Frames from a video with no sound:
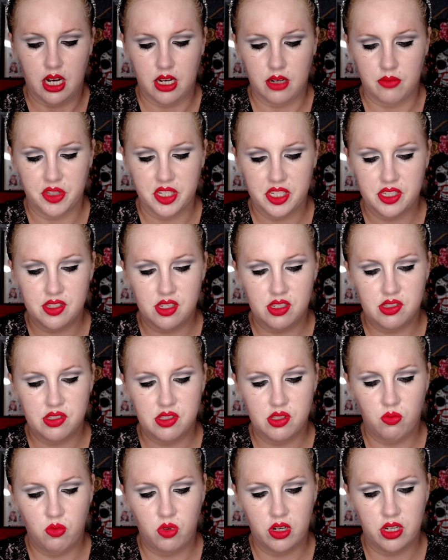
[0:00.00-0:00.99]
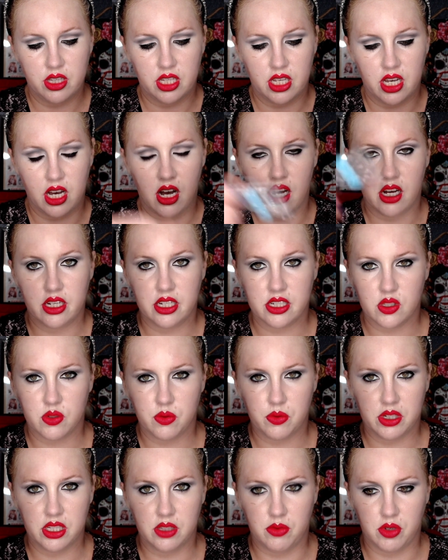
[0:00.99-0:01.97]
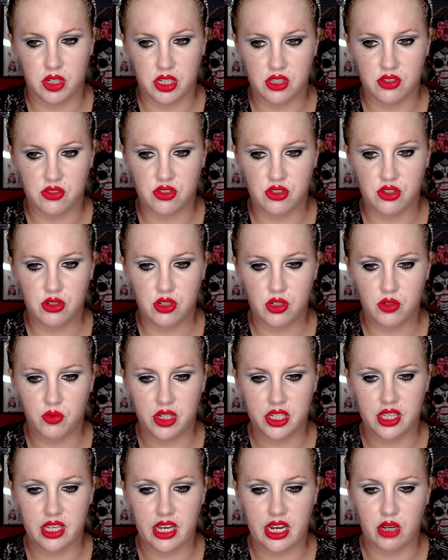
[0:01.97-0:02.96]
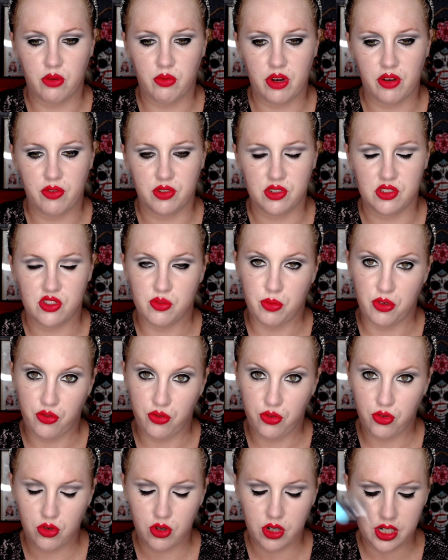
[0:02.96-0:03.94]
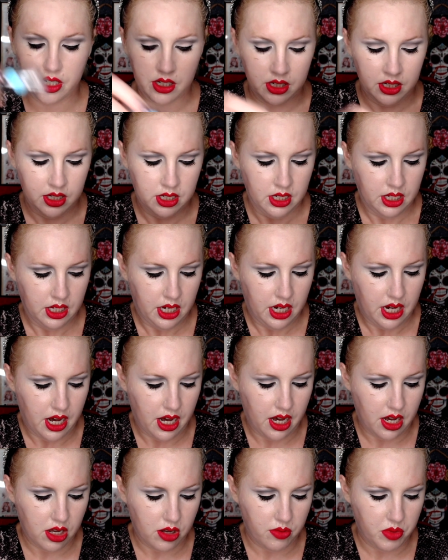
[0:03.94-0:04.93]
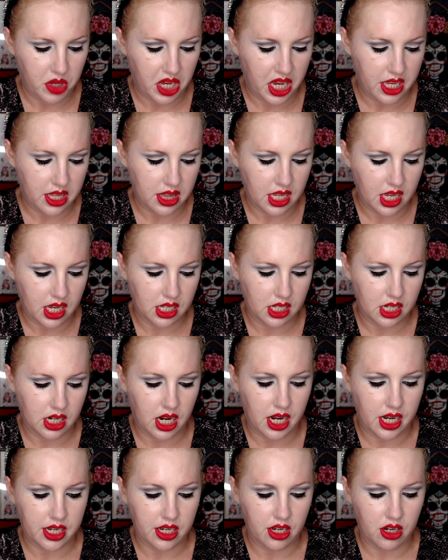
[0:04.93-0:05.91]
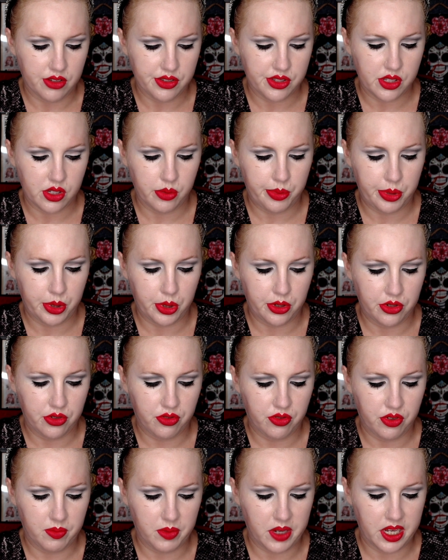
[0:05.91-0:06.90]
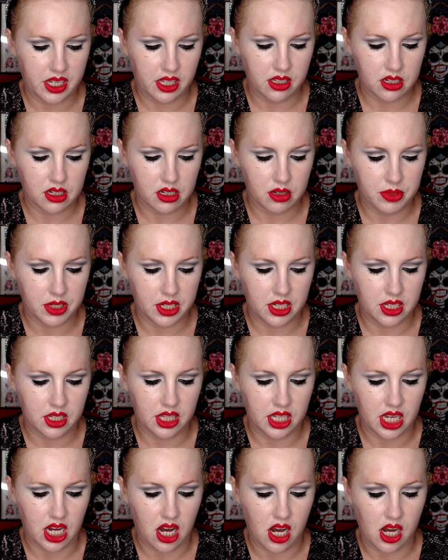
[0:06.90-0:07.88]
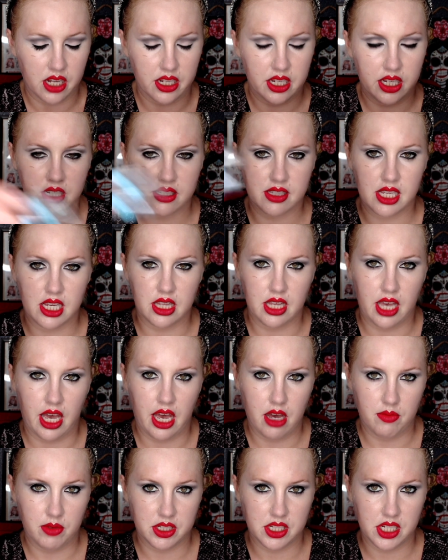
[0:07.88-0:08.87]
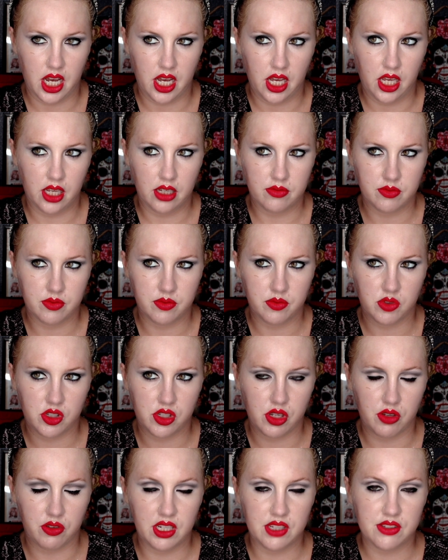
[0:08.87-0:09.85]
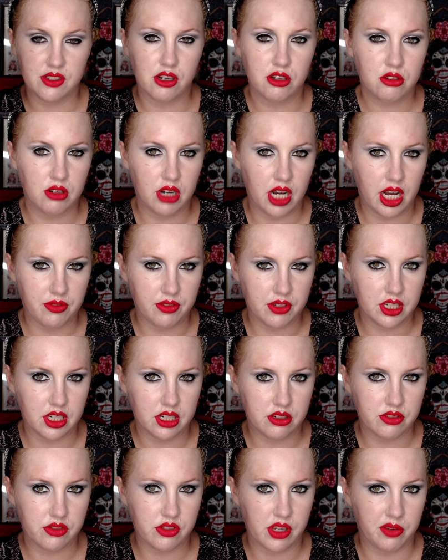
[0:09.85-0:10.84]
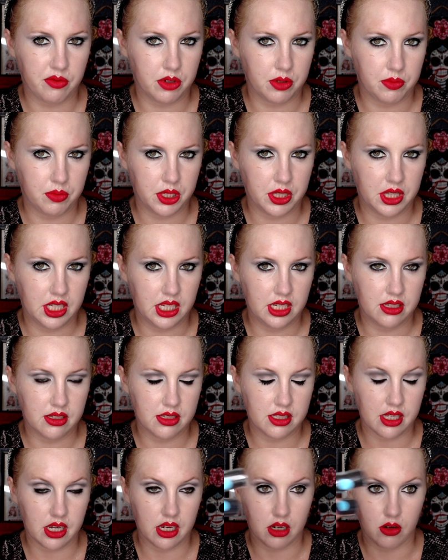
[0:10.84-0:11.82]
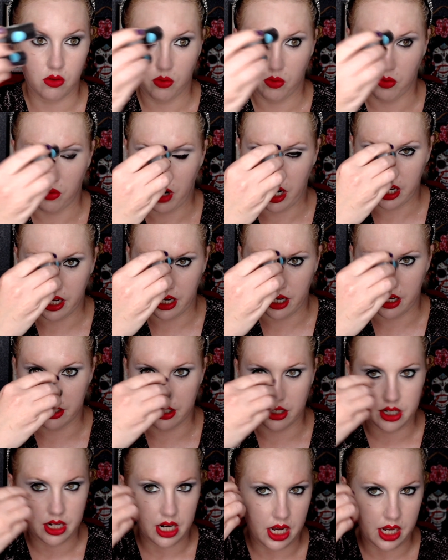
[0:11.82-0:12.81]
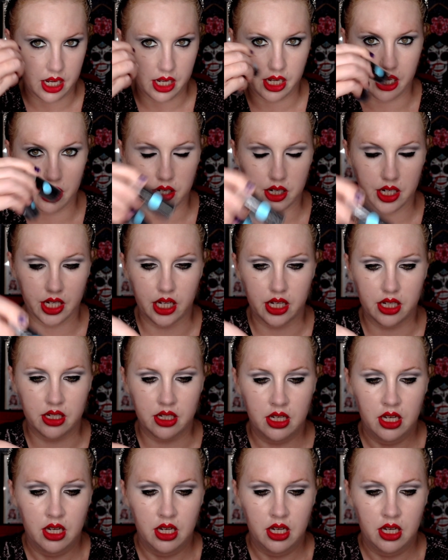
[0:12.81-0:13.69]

this is the one, the Onyx one, the Martha Stewart one that I referenced before. And then I also pulled from my glitter bin the Onyx and the Hematite. So these are craft glitters, so I'm going to put these like right on your eye area.